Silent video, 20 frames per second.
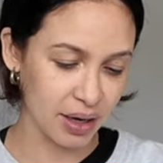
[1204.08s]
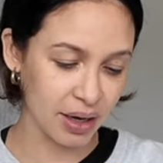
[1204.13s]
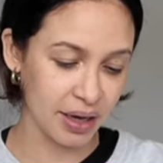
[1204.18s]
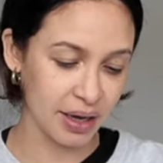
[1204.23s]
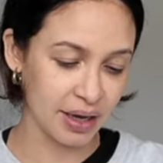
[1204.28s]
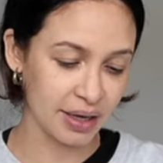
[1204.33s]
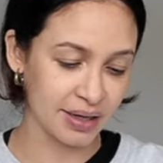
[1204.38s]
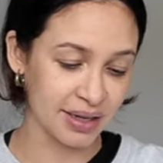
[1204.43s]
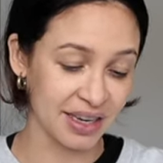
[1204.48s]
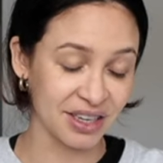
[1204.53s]

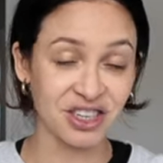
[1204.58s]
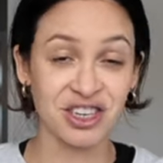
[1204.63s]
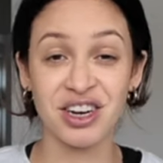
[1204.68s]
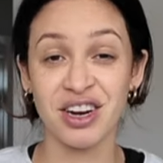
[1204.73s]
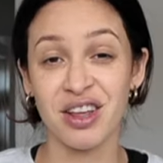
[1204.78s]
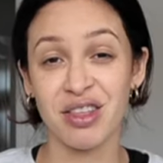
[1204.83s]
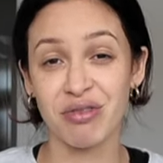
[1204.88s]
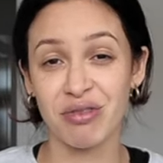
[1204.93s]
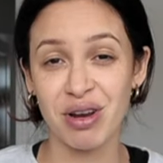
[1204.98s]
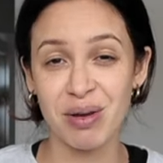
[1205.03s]
it is
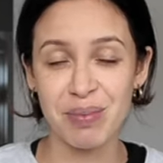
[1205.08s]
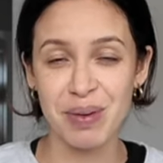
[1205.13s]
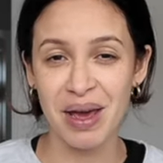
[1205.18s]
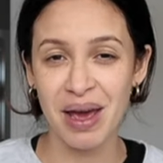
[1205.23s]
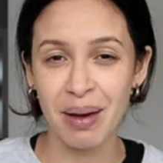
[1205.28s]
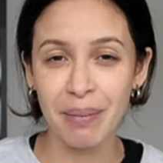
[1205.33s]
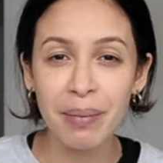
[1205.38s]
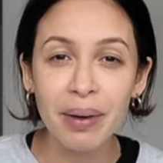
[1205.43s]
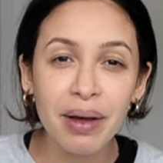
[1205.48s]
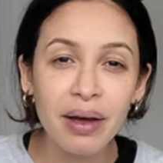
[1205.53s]
actually three p
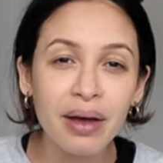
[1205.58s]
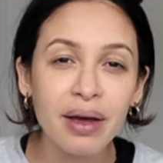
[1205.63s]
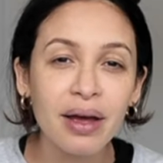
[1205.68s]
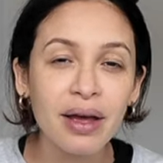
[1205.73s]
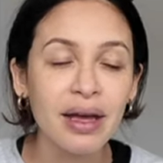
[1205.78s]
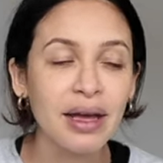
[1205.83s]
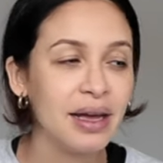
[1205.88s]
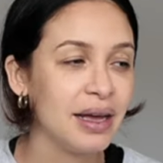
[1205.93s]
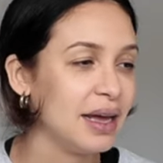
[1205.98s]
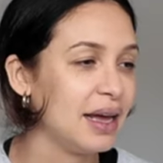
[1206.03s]
m
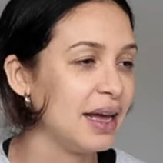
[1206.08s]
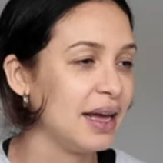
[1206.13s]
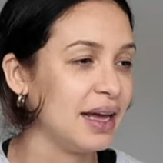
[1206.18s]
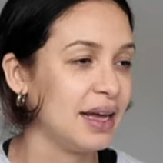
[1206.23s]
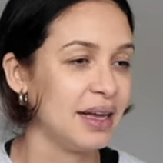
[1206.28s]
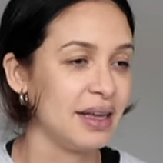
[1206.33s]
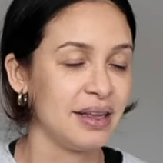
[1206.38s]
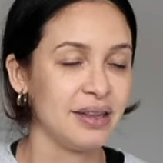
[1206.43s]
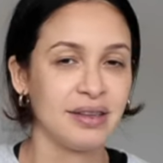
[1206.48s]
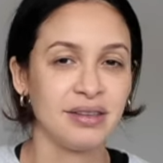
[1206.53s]

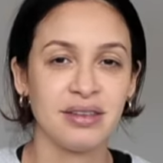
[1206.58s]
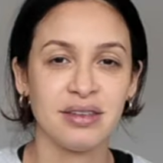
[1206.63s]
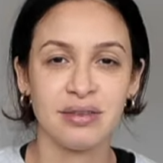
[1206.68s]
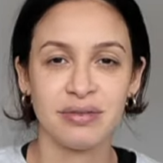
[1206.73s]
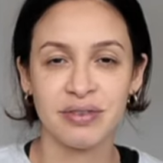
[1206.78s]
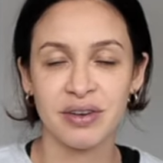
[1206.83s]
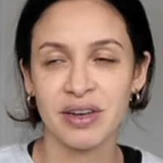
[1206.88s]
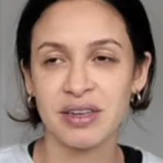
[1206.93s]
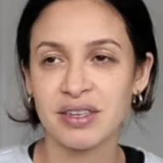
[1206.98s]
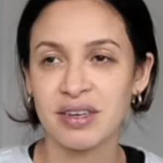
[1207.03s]
and this is the
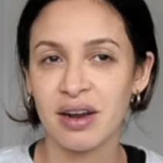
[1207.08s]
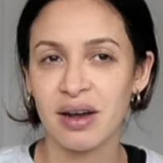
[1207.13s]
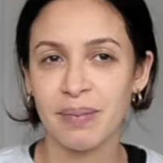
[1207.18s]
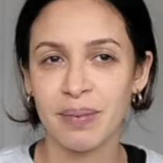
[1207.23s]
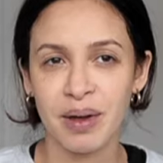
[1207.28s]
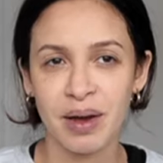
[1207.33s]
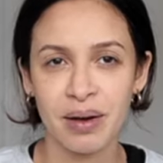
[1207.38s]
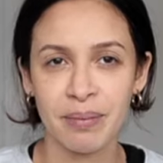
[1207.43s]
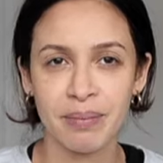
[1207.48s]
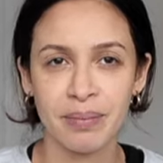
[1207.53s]
first time
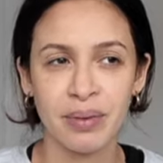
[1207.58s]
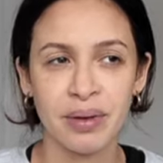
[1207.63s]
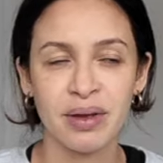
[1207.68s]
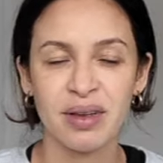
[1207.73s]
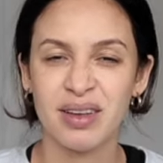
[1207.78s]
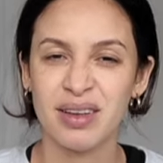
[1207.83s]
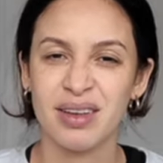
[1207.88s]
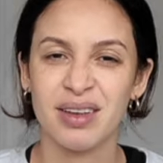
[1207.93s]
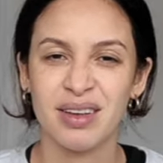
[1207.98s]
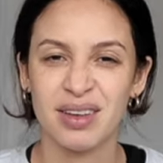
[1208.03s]
that I'm
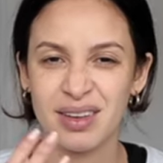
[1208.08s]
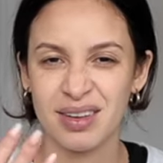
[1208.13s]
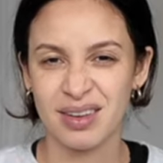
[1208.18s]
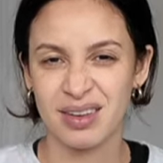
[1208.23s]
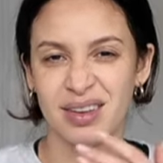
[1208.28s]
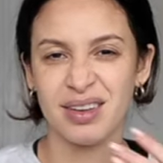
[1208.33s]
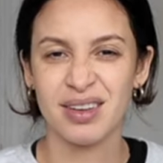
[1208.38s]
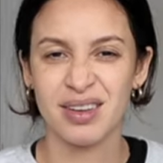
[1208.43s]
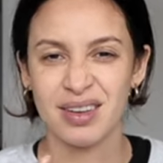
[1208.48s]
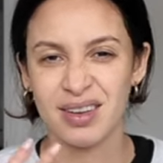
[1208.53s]

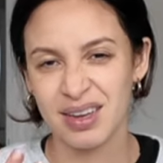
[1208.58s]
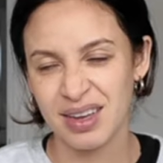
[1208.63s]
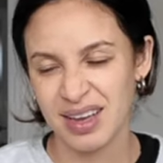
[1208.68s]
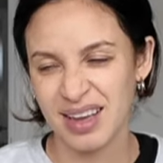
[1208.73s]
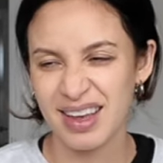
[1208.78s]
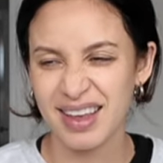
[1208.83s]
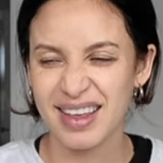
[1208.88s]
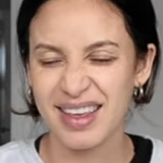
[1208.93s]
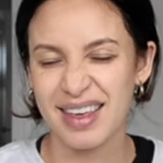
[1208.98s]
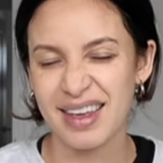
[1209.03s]

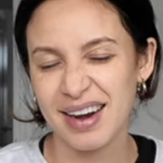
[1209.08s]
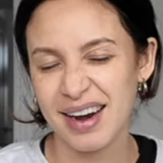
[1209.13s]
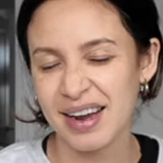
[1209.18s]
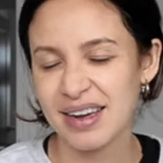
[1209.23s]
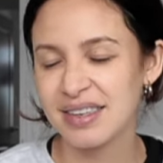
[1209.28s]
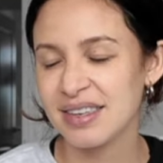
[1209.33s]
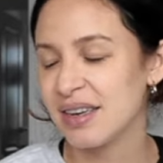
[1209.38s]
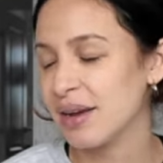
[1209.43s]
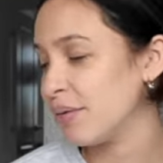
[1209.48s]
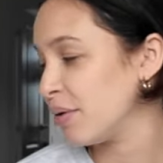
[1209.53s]

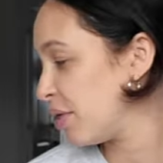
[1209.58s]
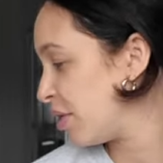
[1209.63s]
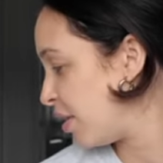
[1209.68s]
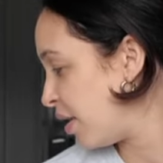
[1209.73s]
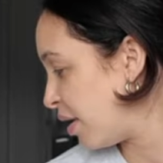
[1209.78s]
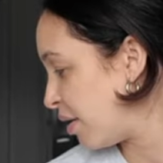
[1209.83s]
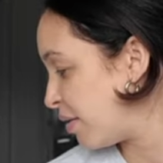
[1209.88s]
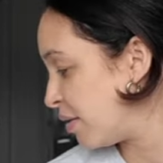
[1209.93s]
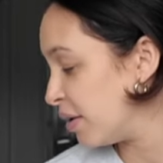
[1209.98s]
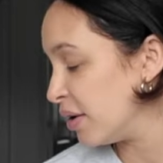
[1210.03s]
connecting with
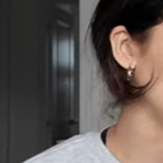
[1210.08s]
you.